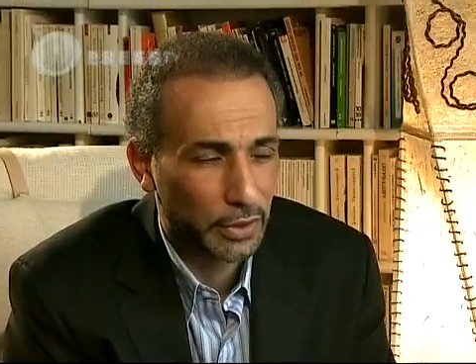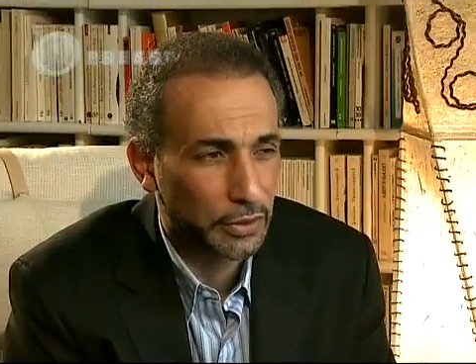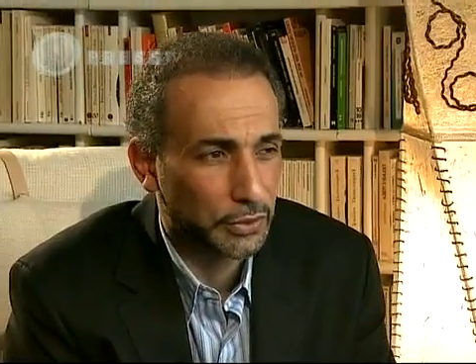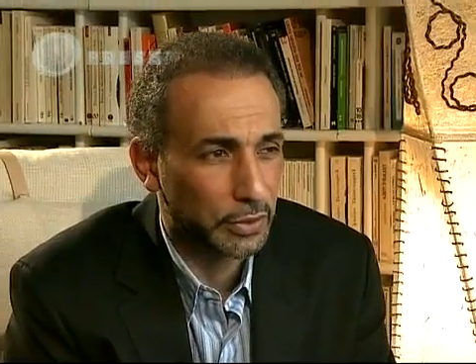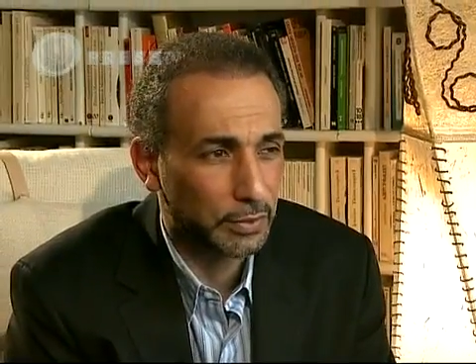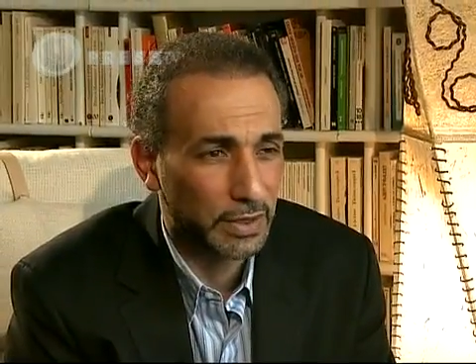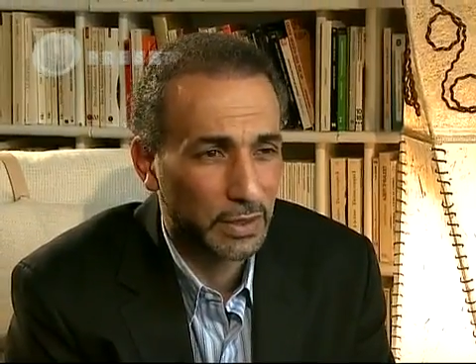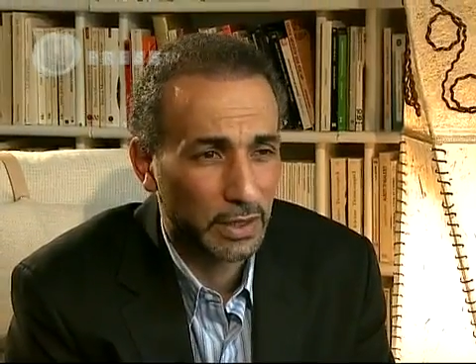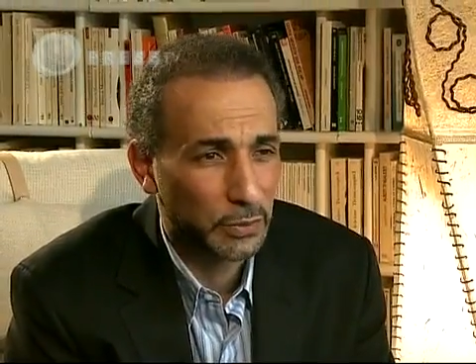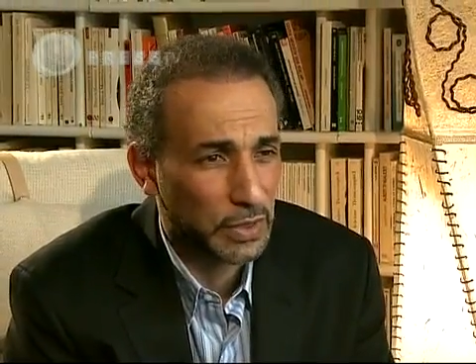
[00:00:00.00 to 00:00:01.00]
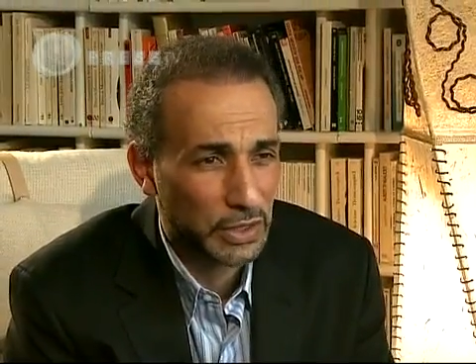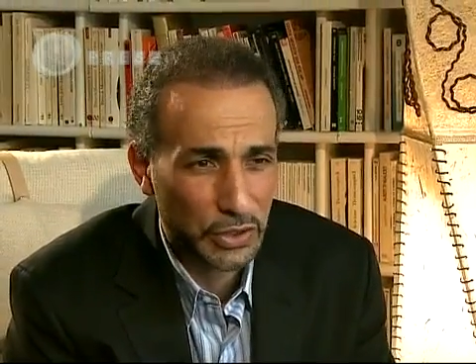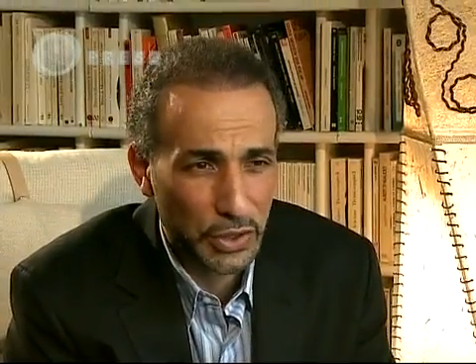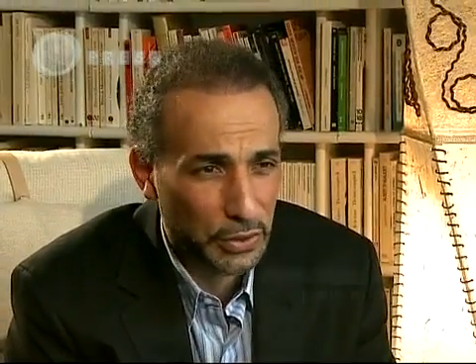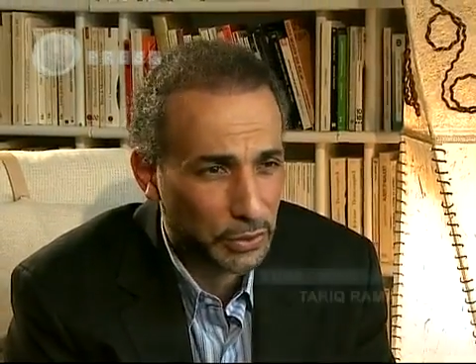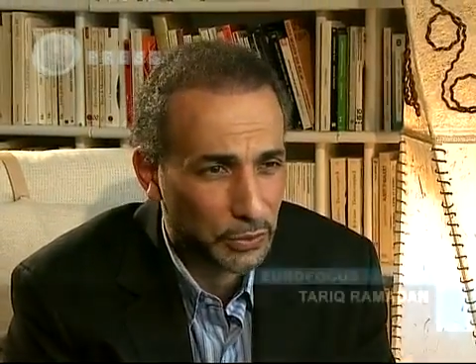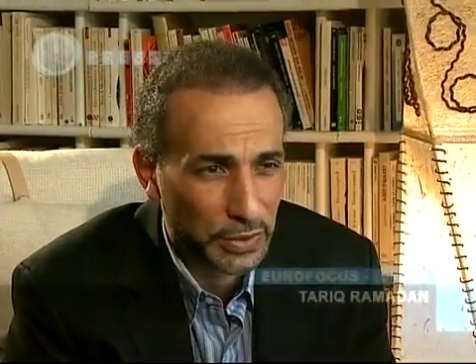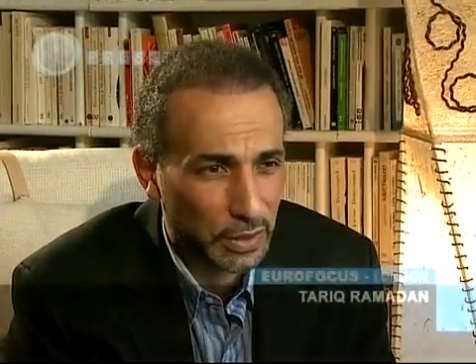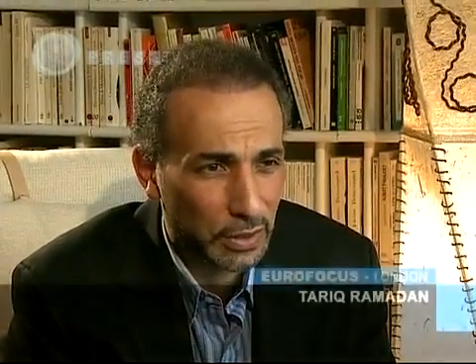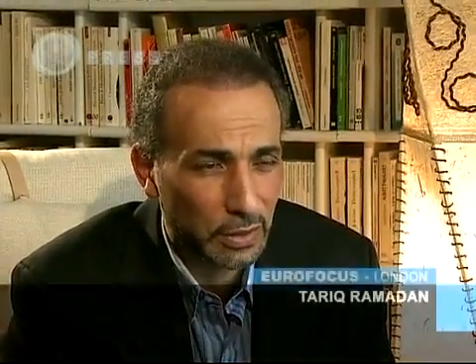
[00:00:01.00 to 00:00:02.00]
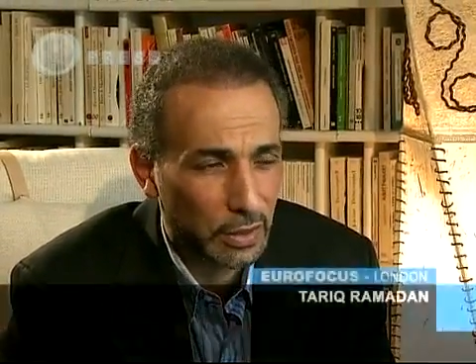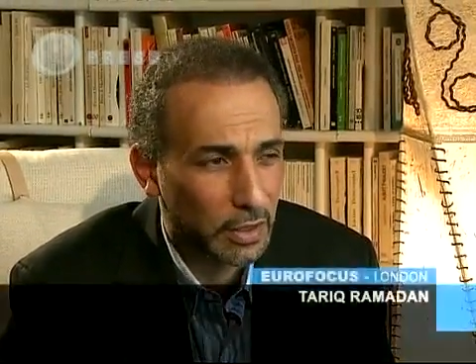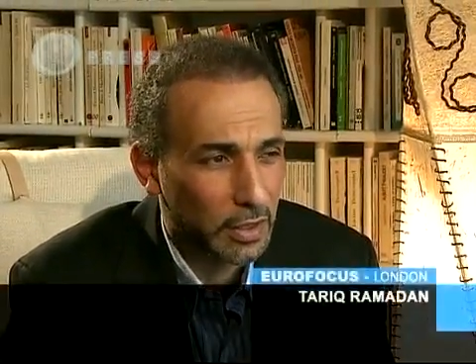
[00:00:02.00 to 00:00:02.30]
Europe, and with no real